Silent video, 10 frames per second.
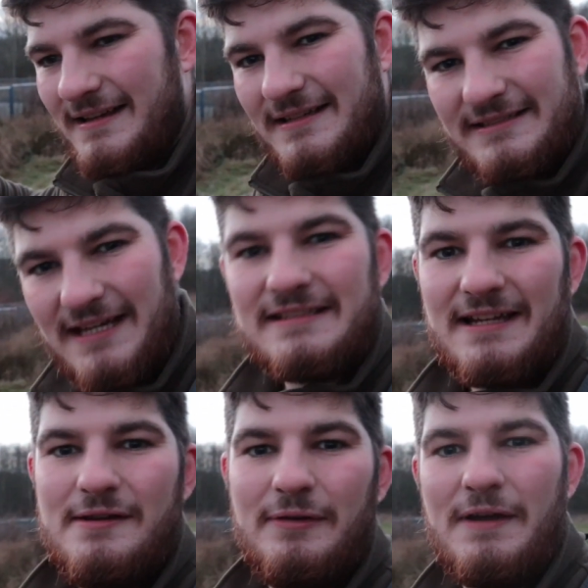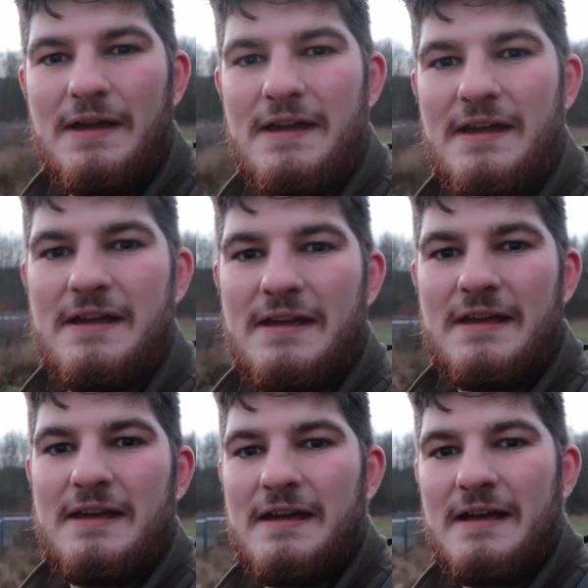stay safe
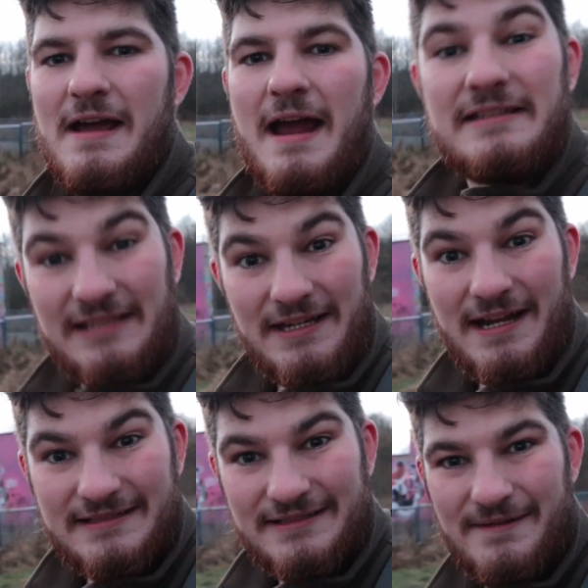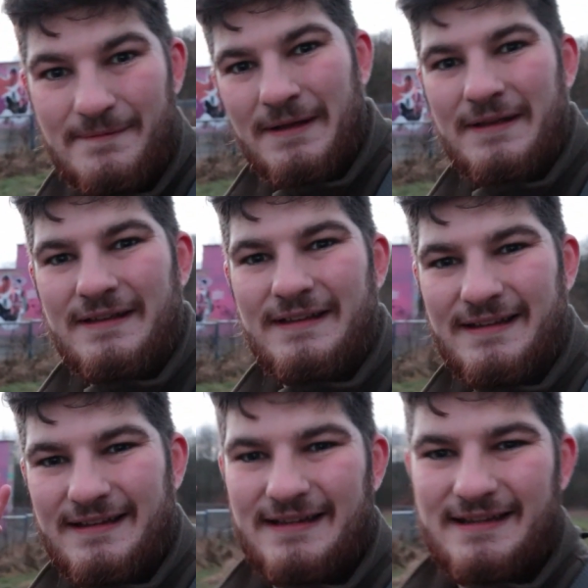and see you next time.
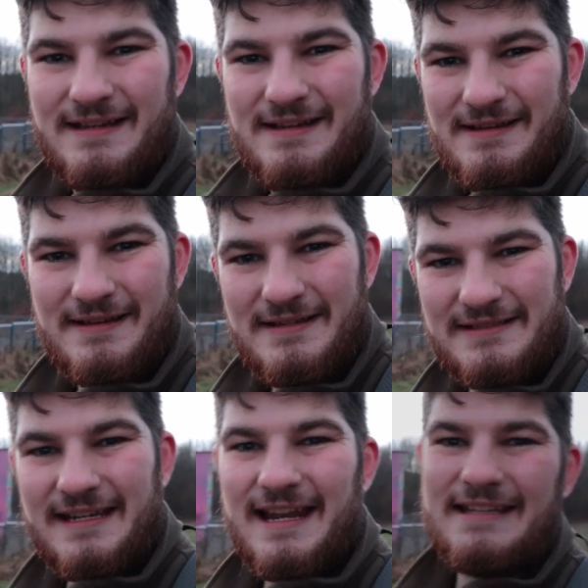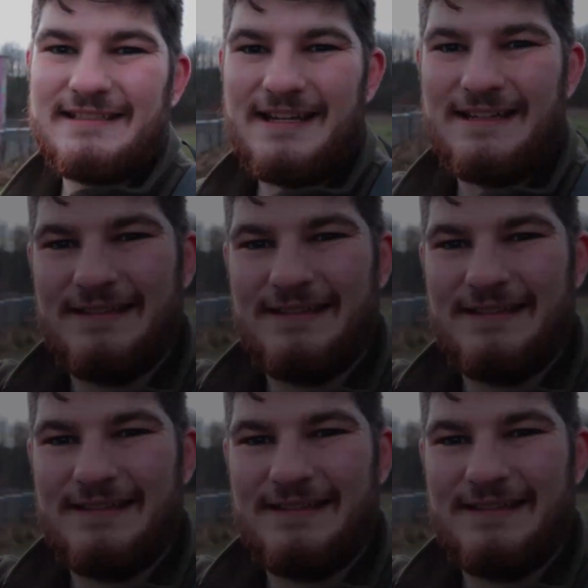See you later.